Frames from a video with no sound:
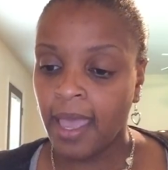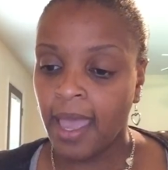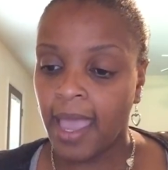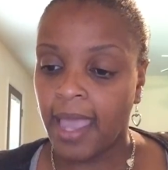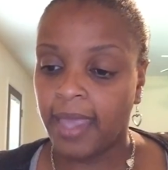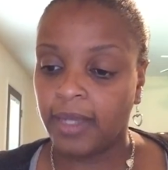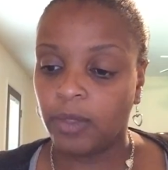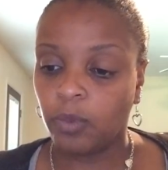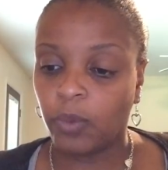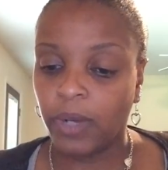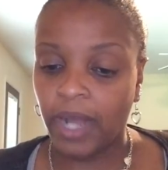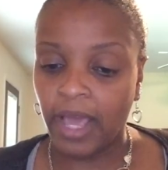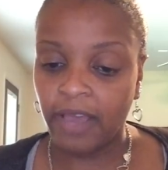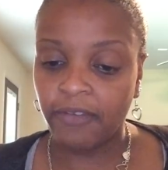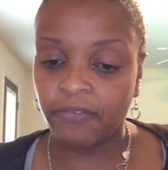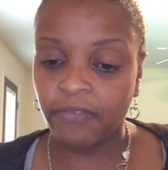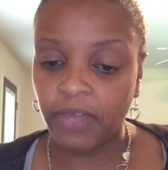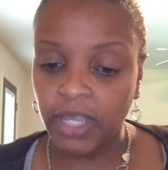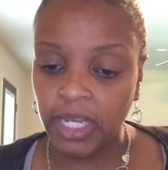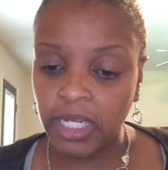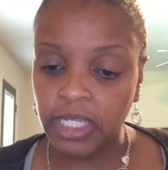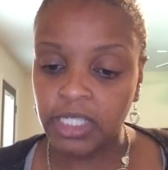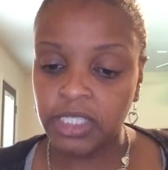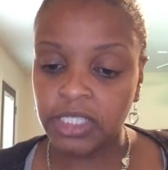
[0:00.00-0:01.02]
And when I
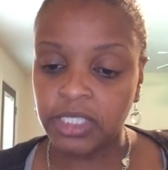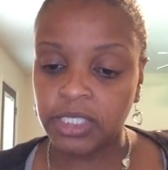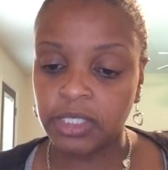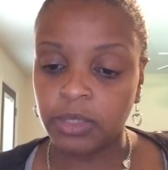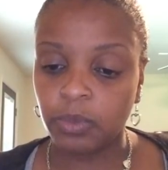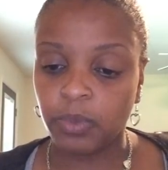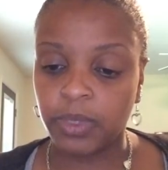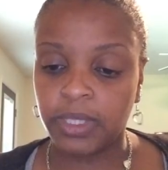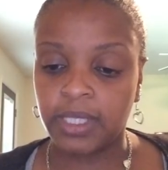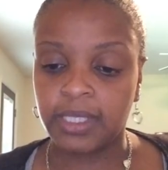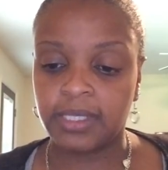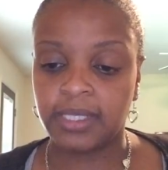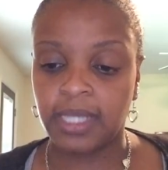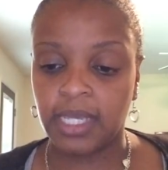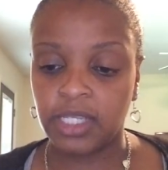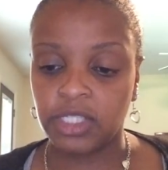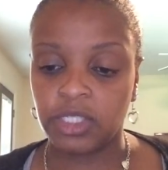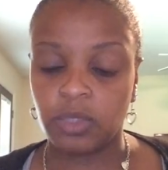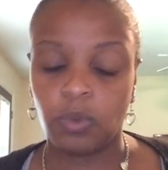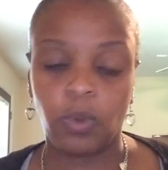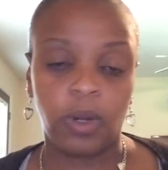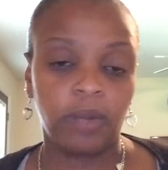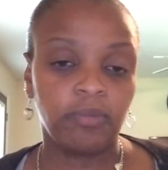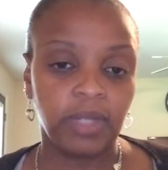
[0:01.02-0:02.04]
finished with the
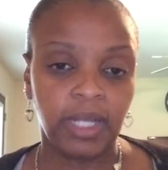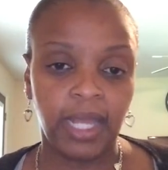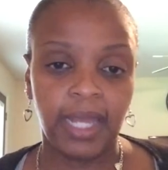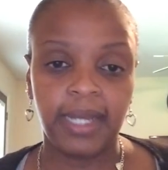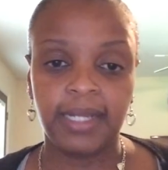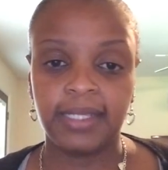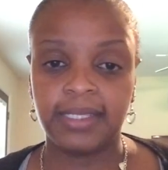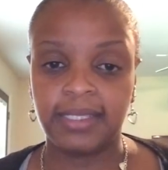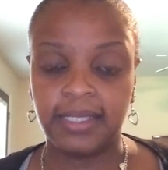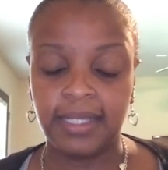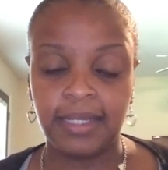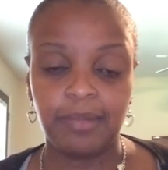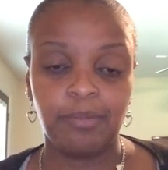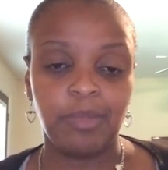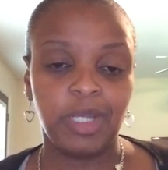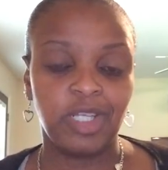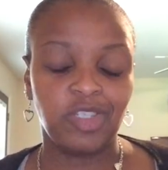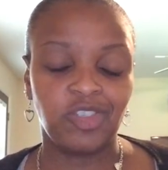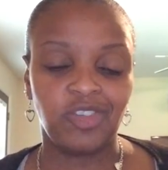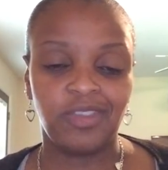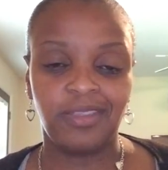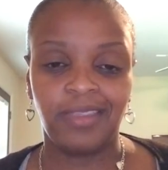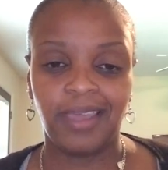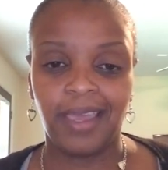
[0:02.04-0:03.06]
session, one of the ladies did
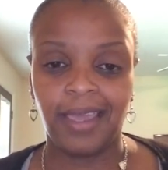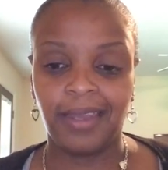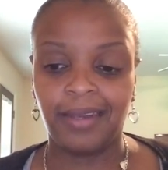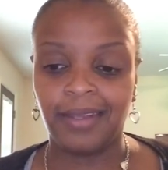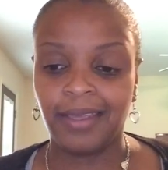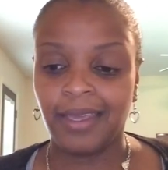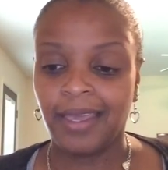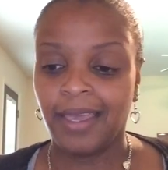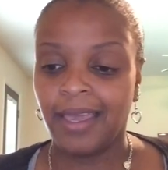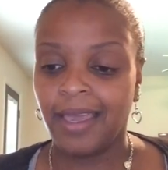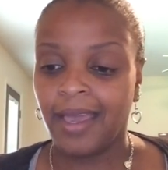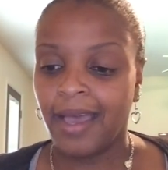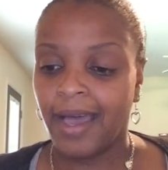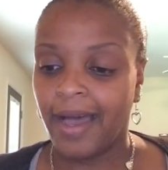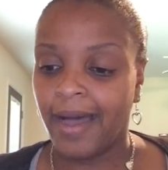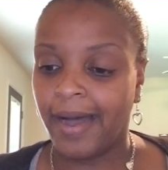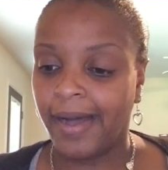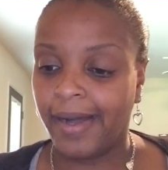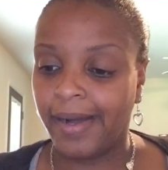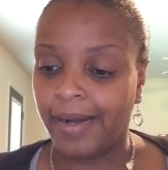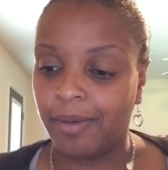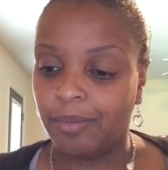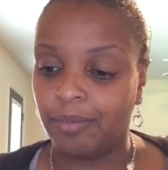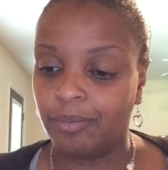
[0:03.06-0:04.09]
mention that
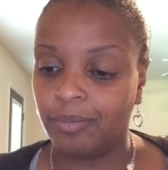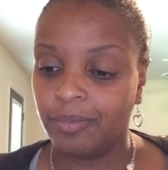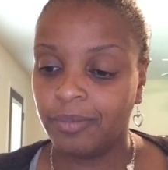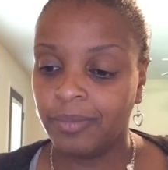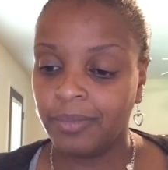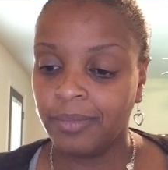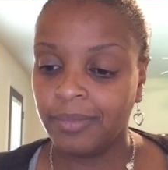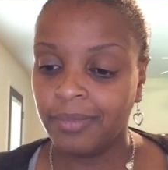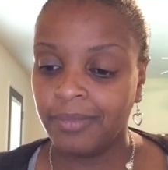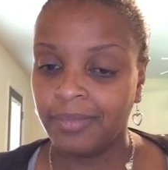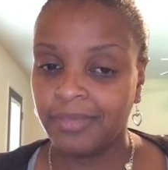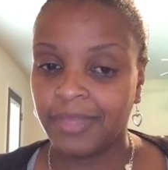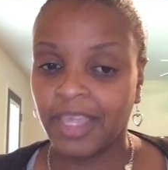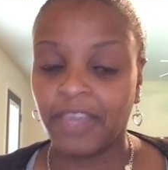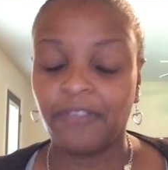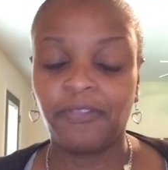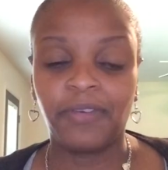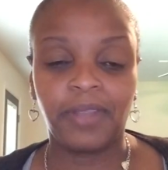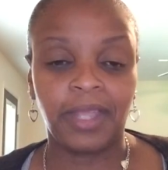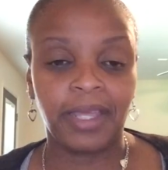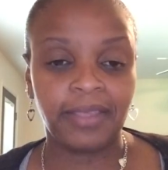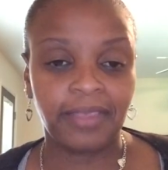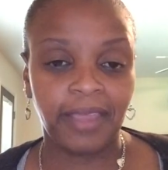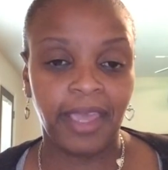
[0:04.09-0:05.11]
they
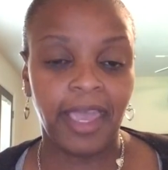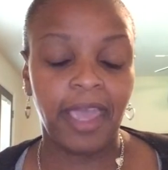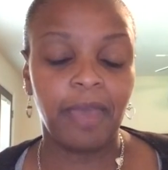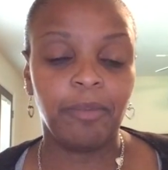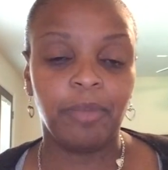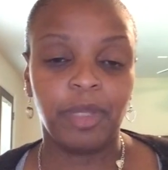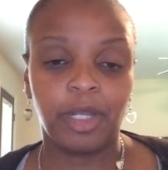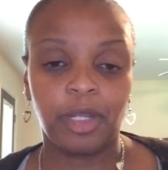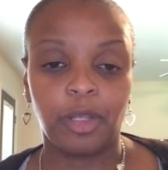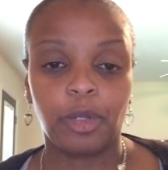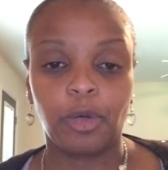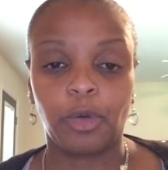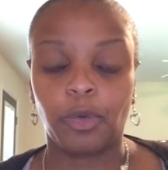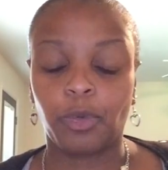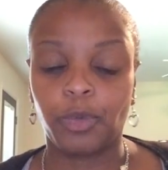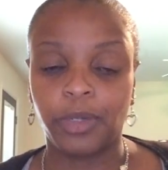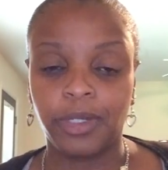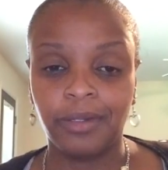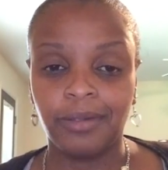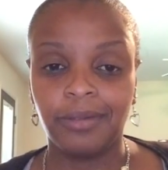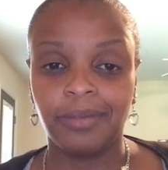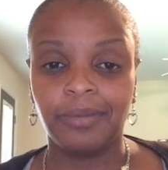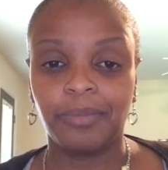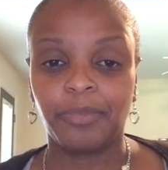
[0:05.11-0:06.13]
felt like they had been in a
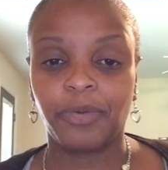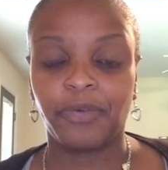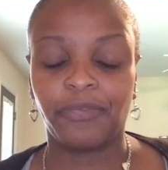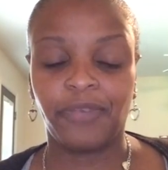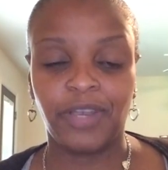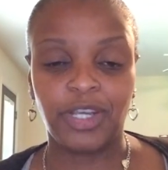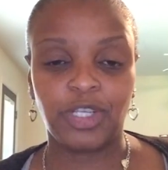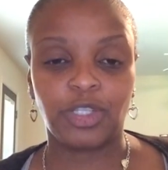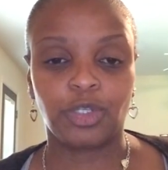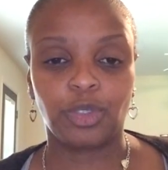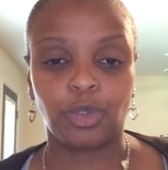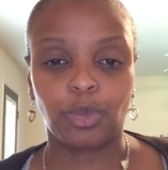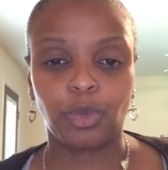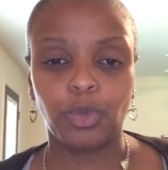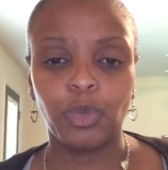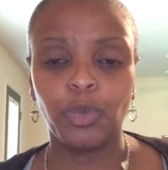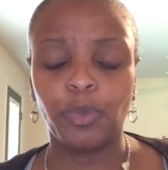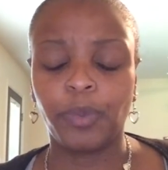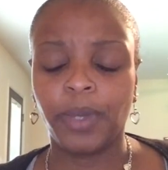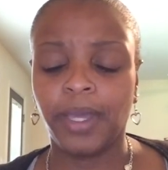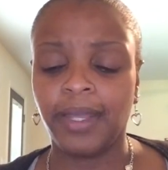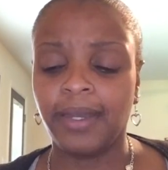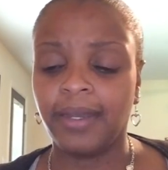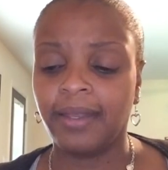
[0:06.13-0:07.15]
real professional
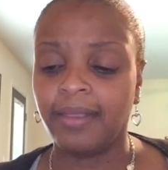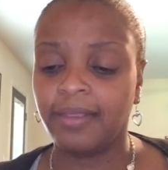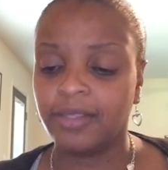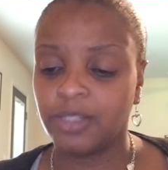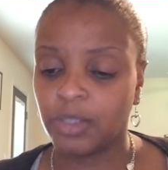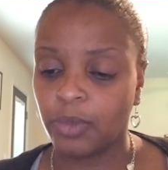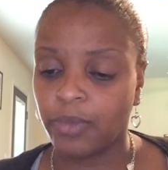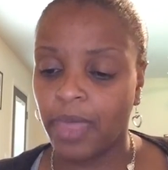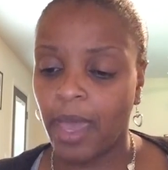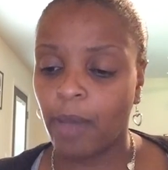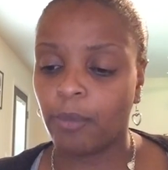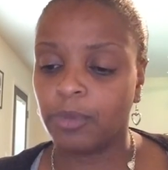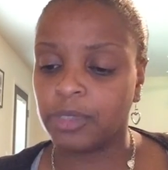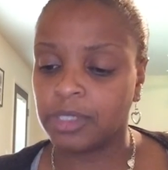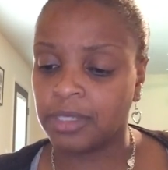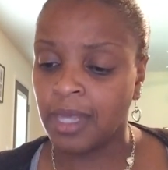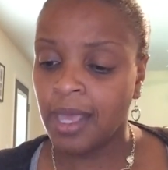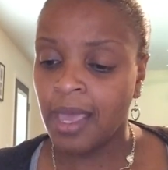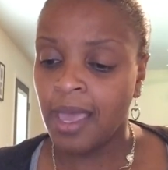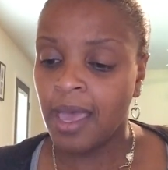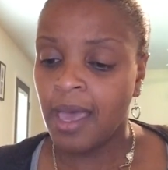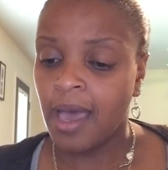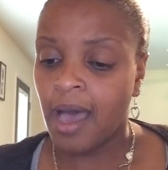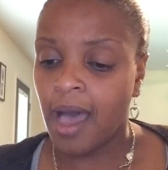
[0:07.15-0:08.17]
group, and so that was
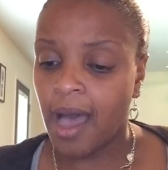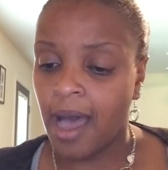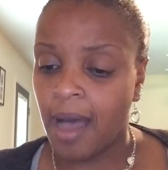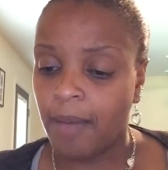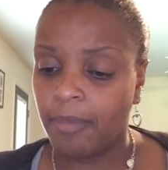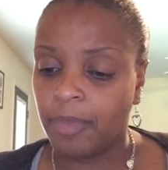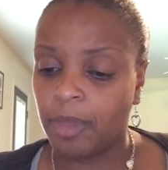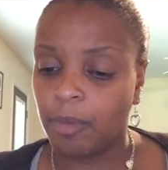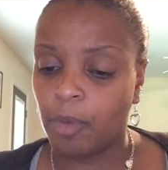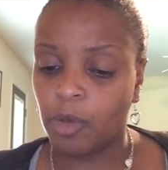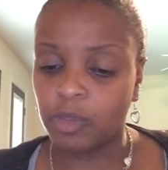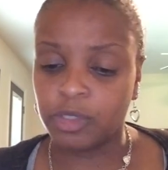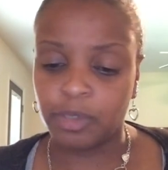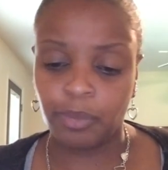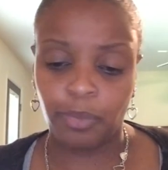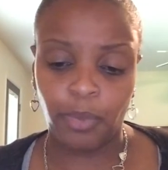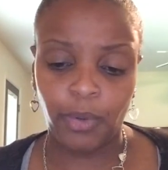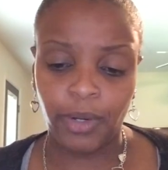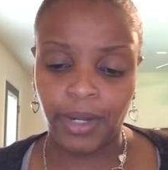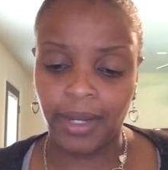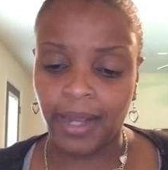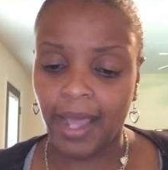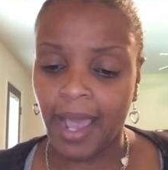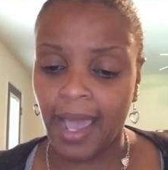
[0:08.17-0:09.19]
the most
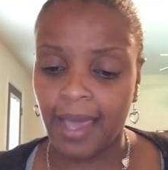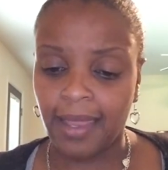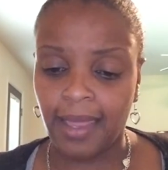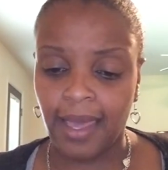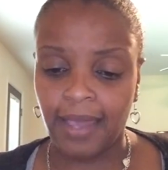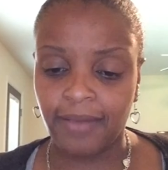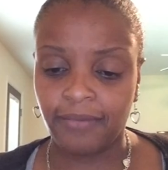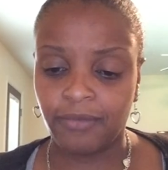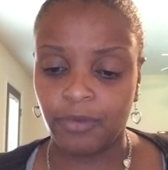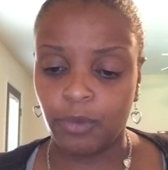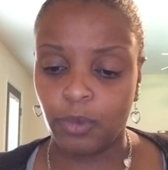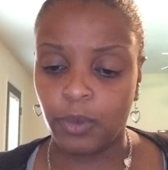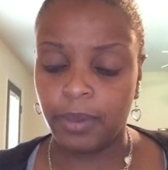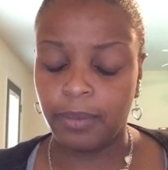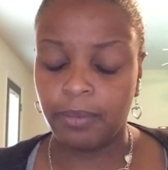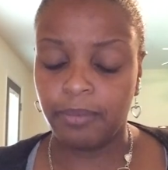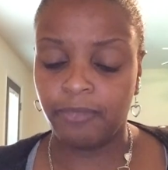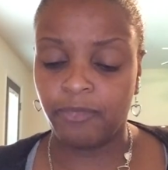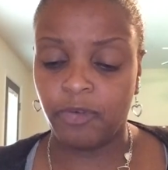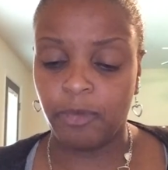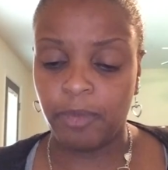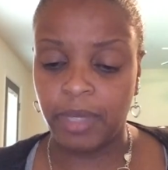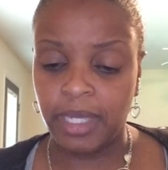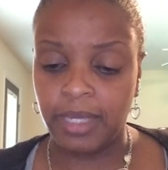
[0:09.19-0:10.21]
important highlight
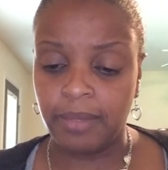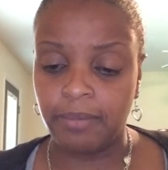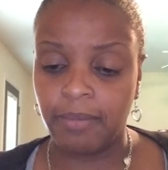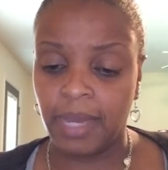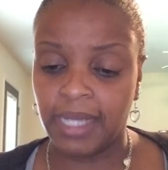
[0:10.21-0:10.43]
for me.